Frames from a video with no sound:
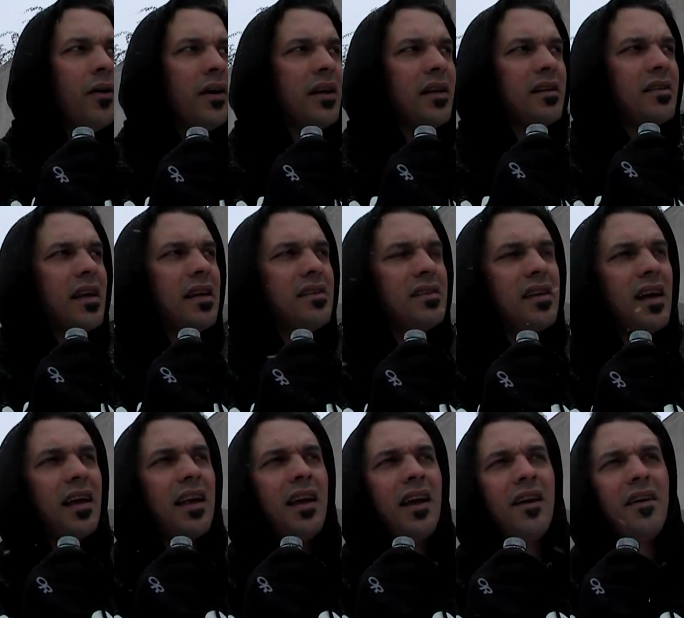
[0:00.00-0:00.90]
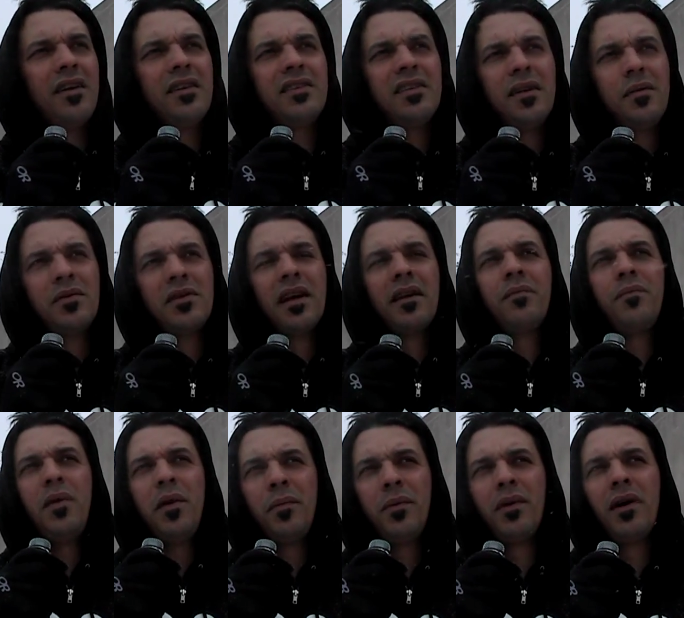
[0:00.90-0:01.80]
It's like here it seems like
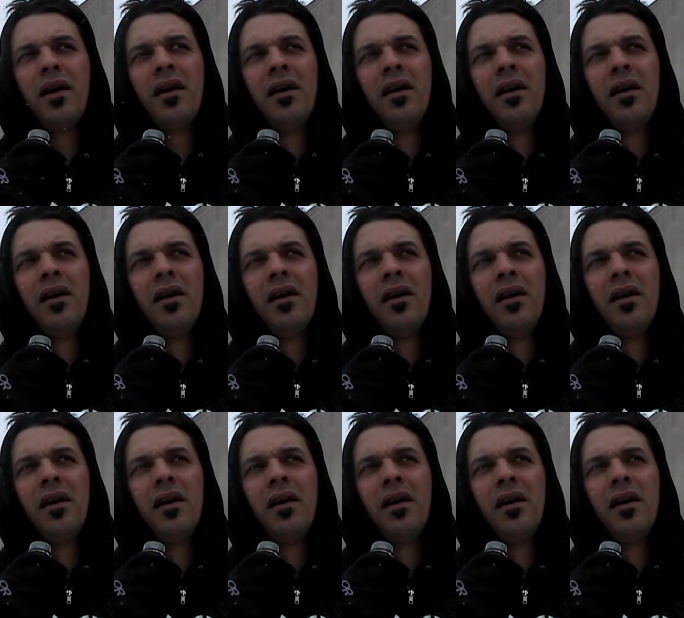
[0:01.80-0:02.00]
people